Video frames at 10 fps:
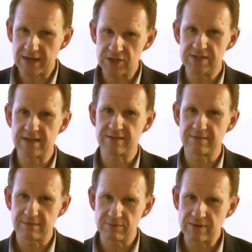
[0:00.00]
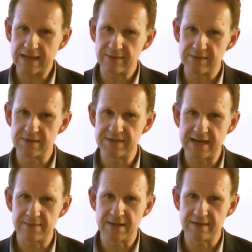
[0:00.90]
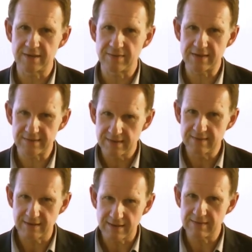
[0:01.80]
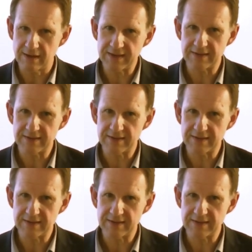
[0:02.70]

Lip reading: That actually does lengthen your telomeres. So I